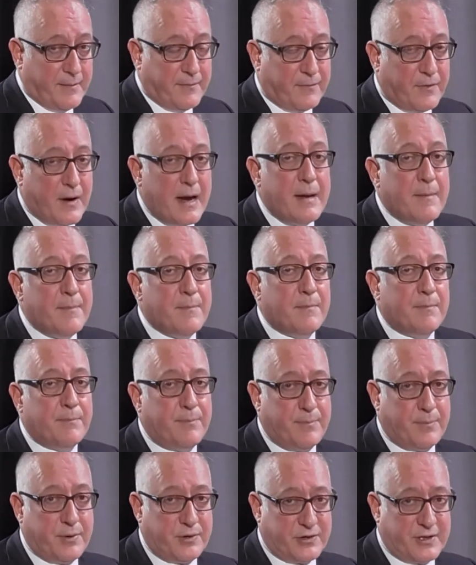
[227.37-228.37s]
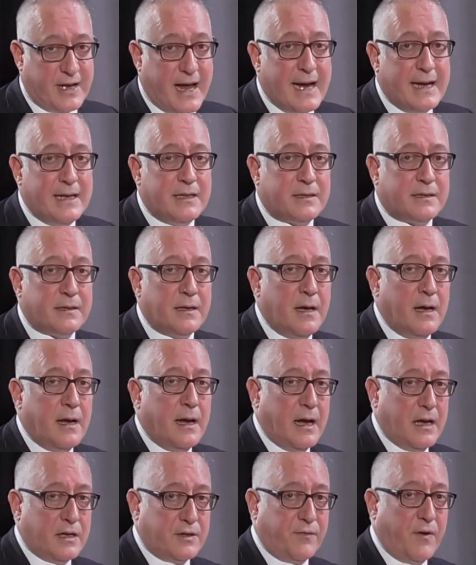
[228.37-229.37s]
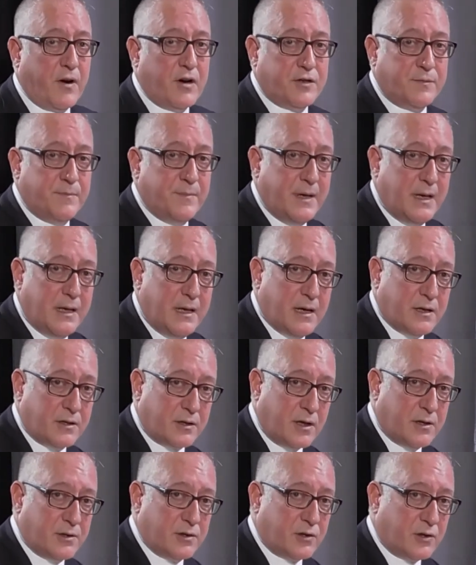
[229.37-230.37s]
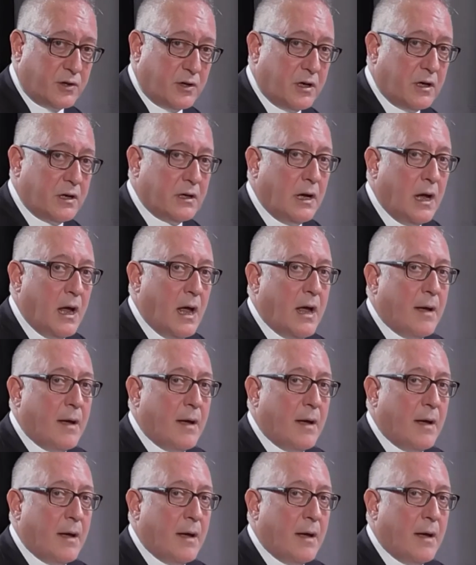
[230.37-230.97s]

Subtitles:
frame precise as far as media is concerned,